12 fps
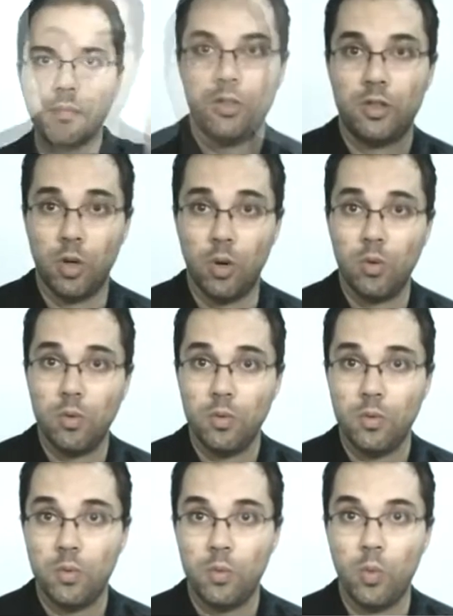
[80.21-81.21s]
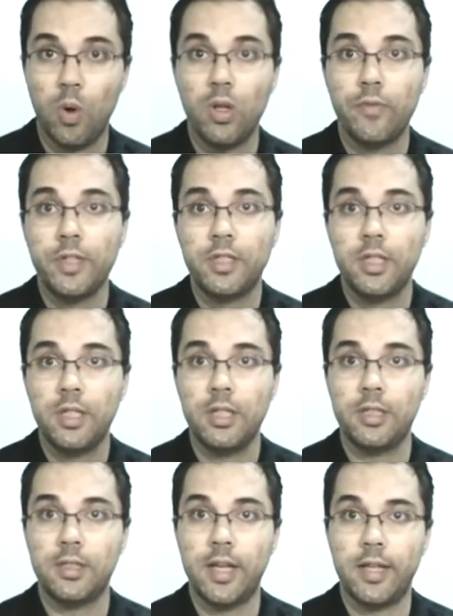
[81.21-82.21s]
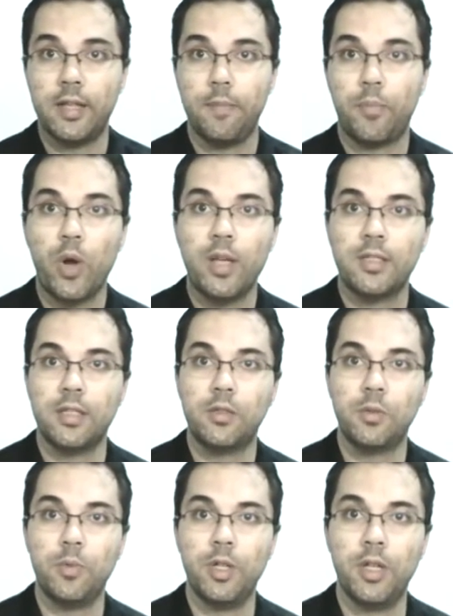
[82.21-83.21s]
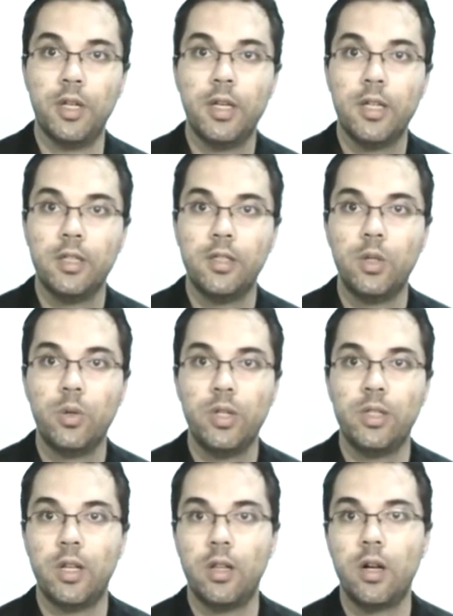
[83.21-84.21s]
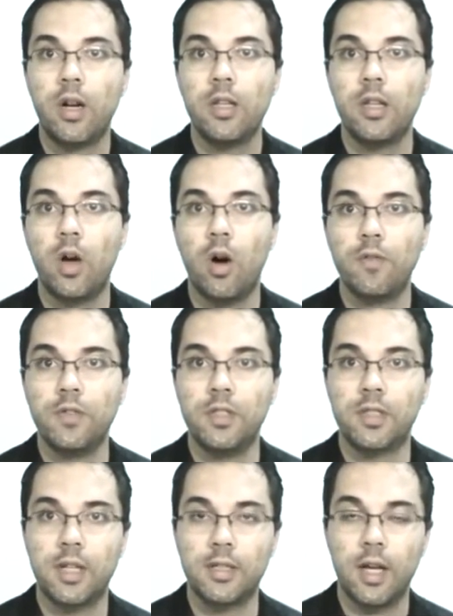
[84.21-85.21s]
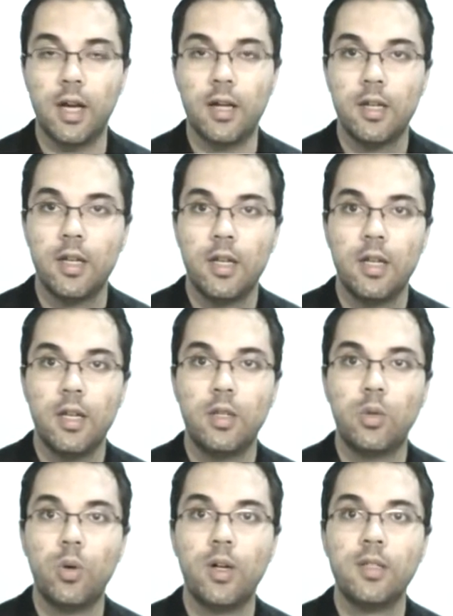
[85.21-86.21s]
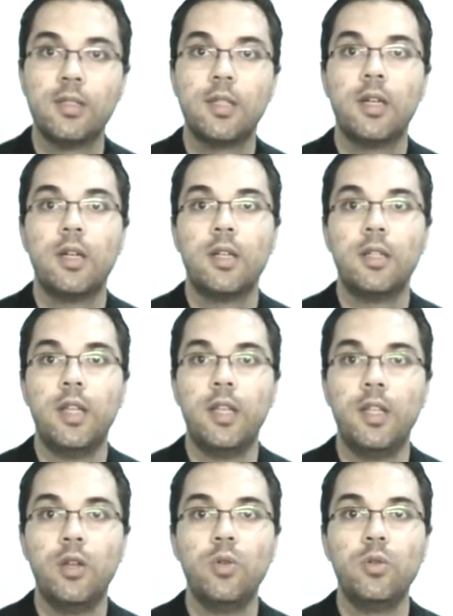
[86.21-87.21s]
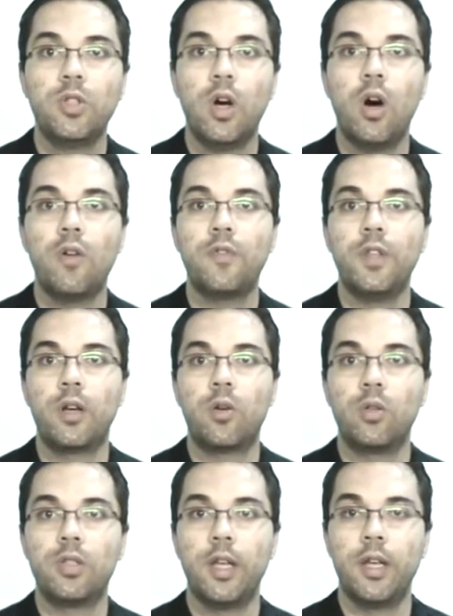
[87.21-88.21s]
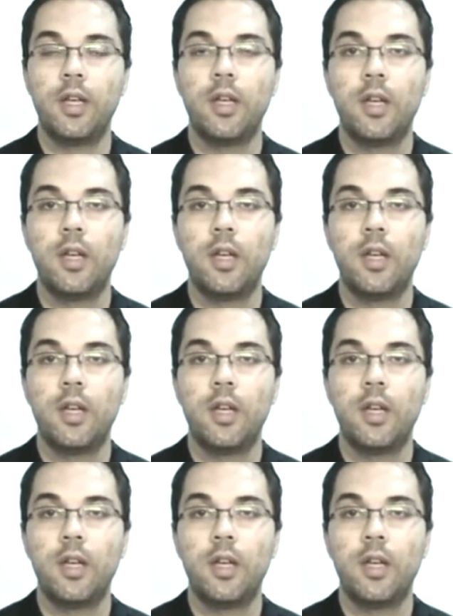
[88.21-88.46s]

So one of the things that impressed to me during the learning of this kata, it was the use of the kote